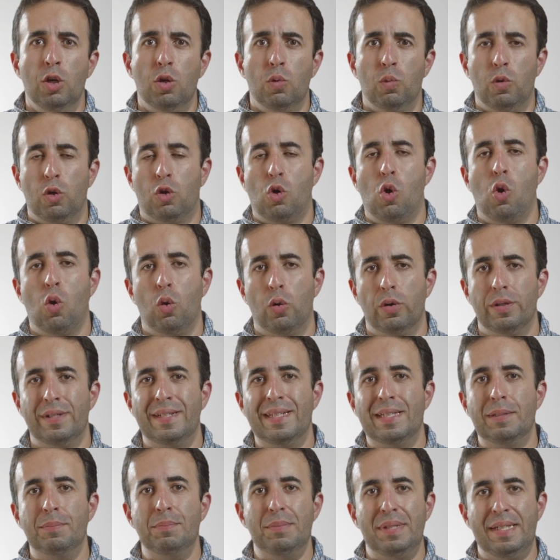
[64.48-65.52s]

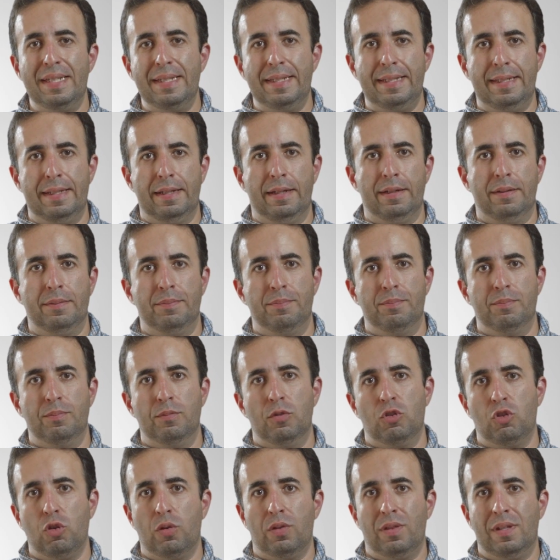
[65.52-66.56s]
Recording media.
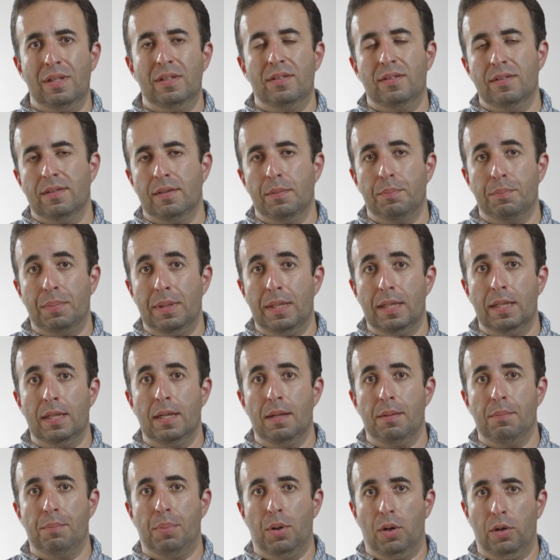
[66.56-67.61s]
So this is a big
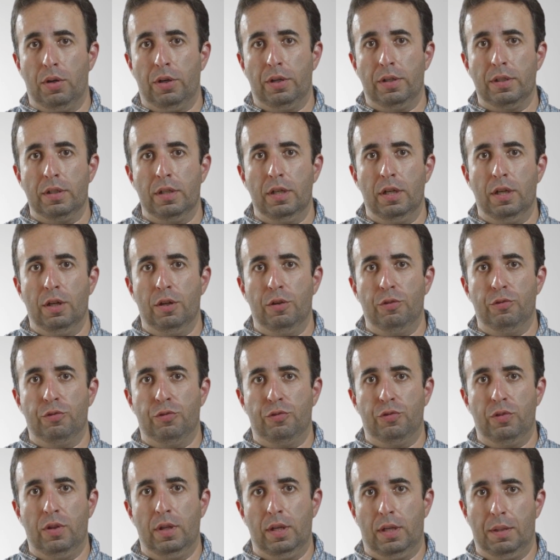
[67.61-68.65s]
part of
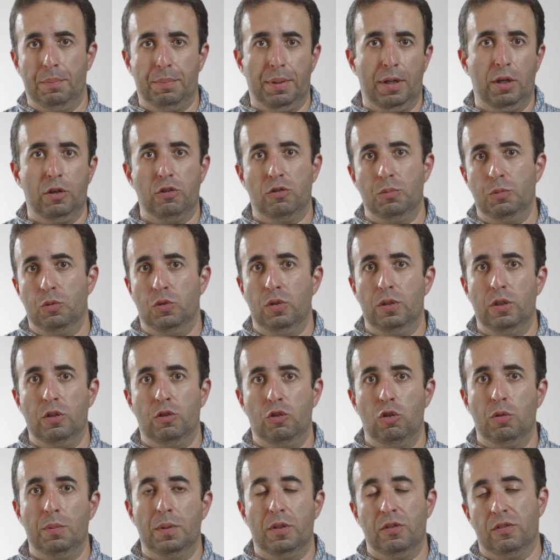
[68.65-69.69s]
the comparison between the
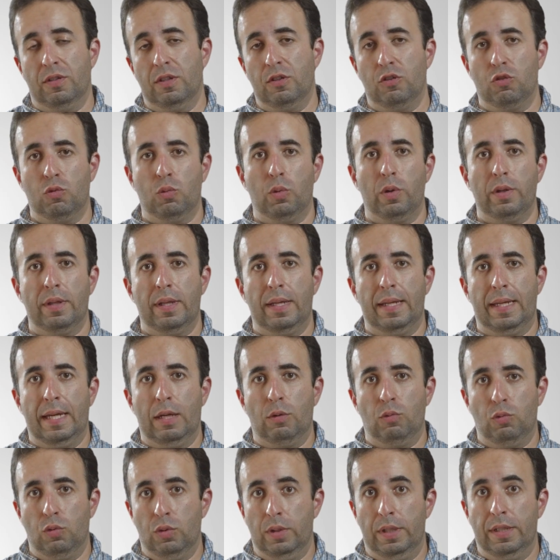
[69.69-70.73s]
two because this is where they get
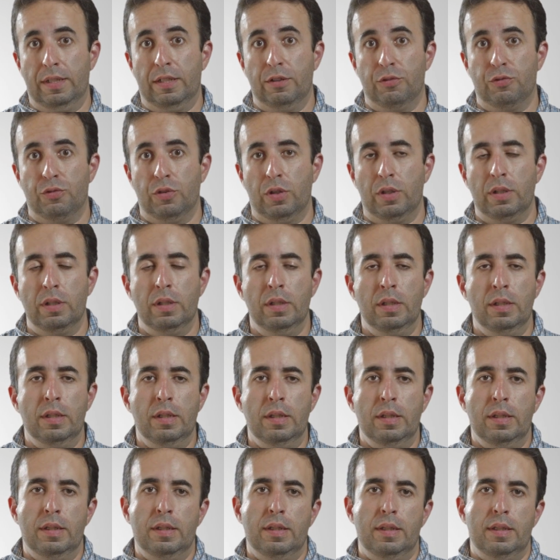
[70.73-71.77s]
really different.
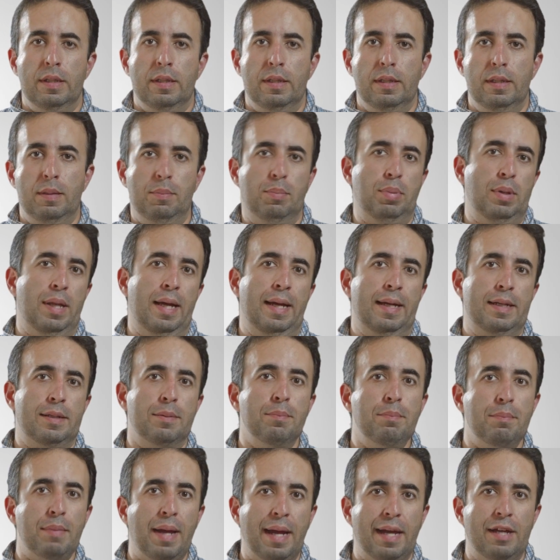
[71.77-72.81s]
The Black
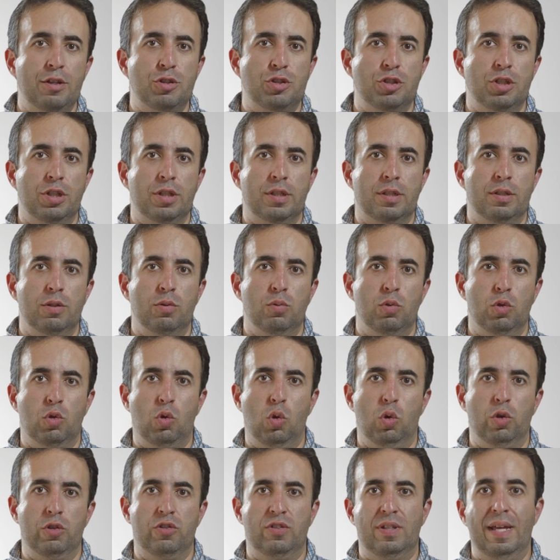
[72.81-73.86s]
Magic
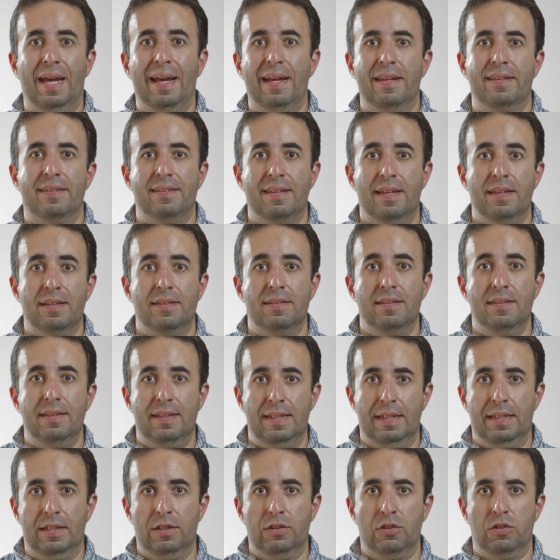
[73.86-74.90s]
records to
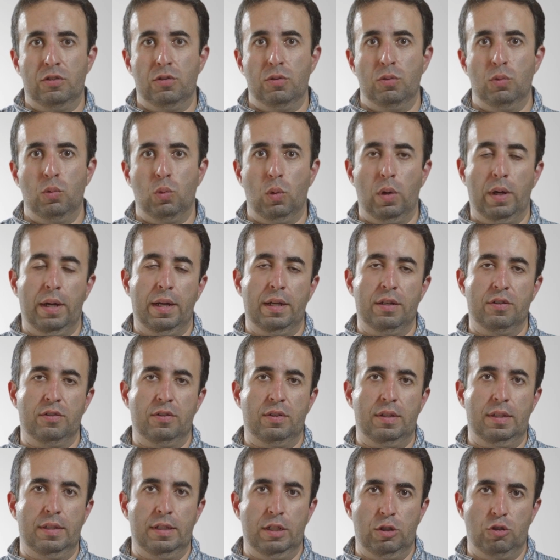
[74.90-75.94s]
SSDs, whereas
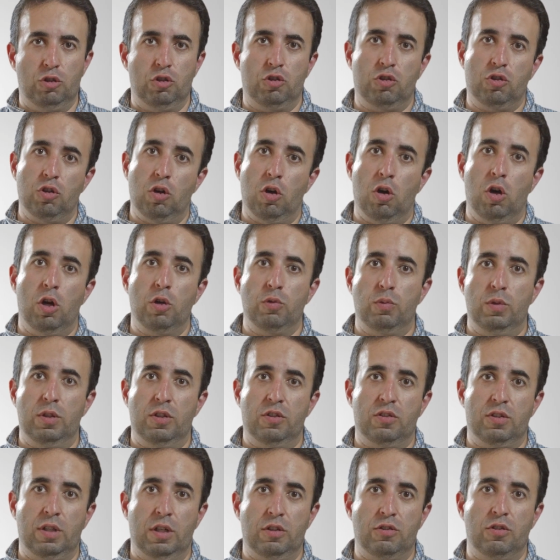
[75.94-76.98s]
the Ninja Star, as we
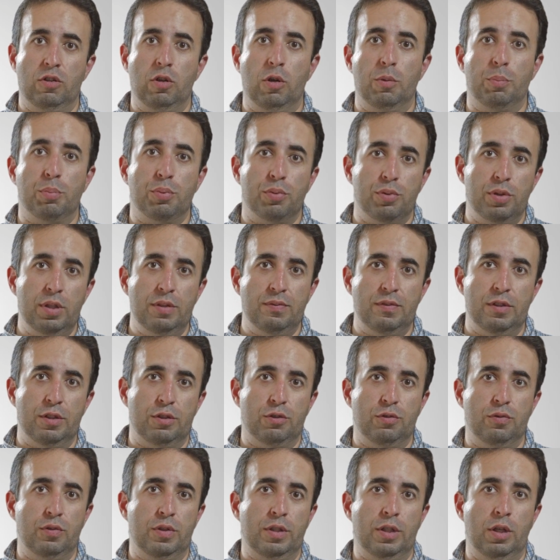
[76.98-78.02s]
discussed in our previous
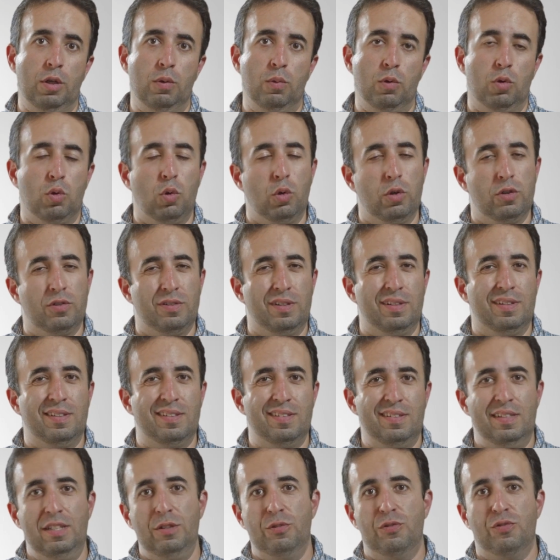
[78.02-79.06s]
video, records to
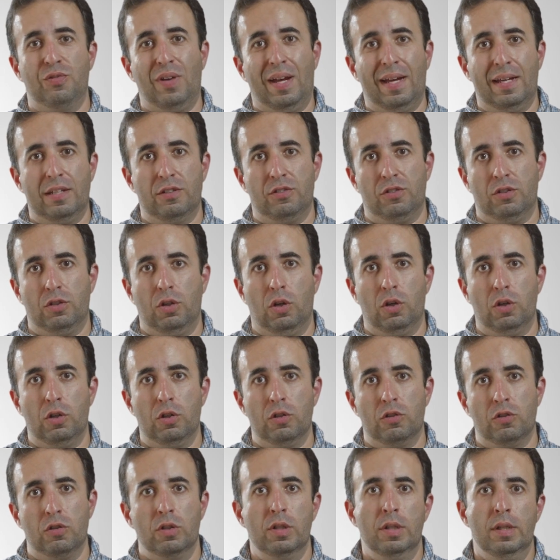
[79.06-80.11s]
CFast
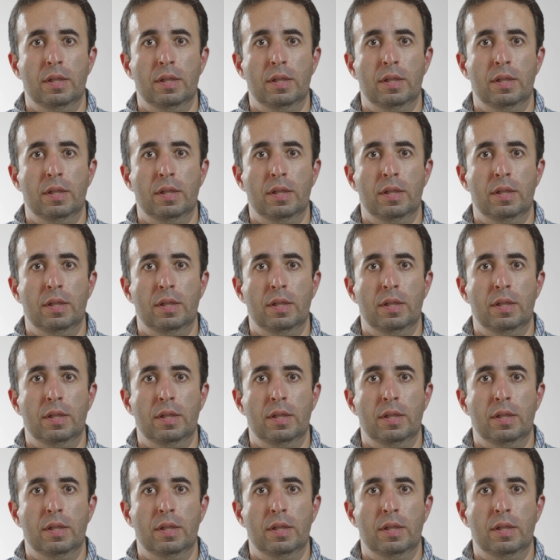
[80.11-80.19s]
cards.